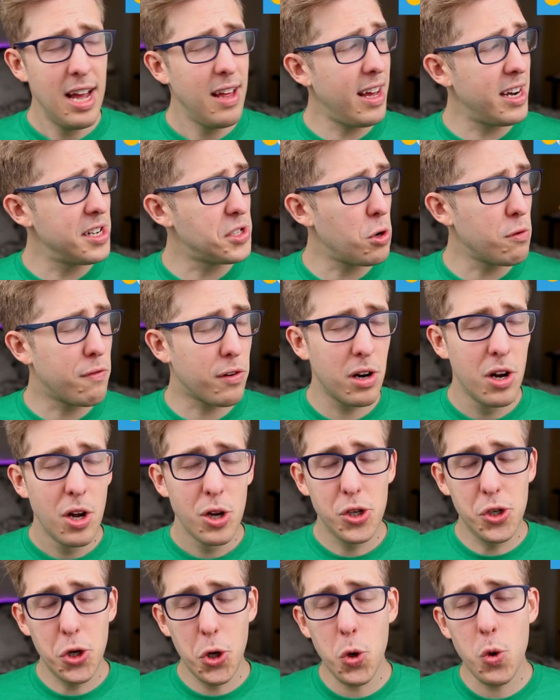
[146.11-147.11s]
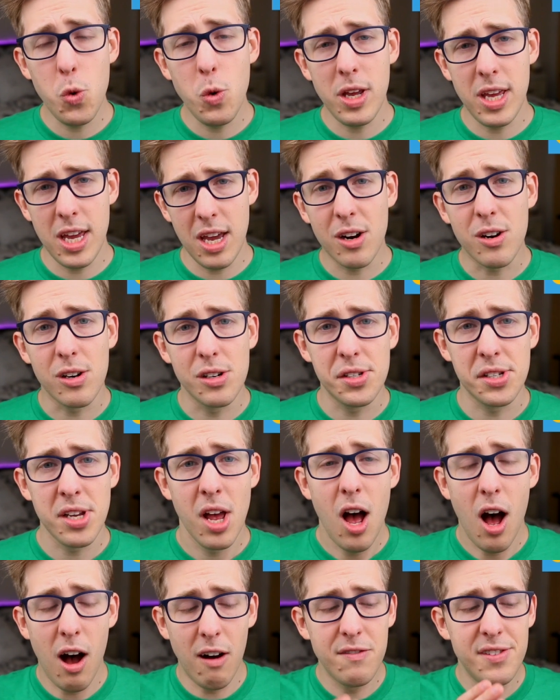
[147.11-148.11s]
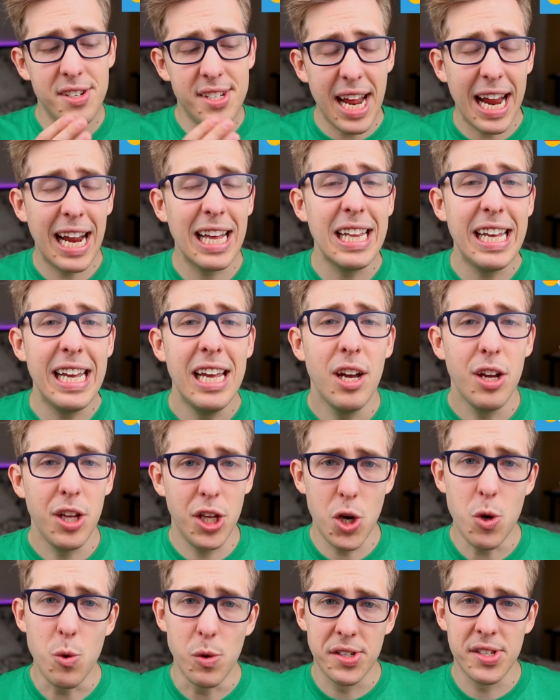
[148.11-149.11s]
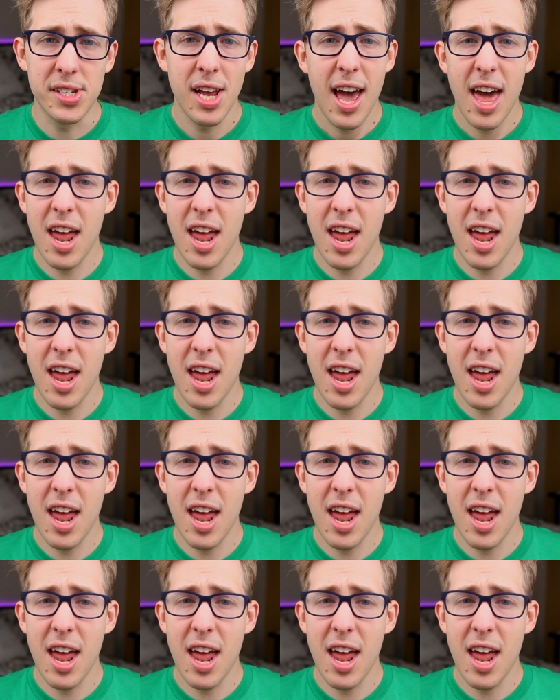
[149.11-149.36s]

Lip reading: That is over 2 years of daily use.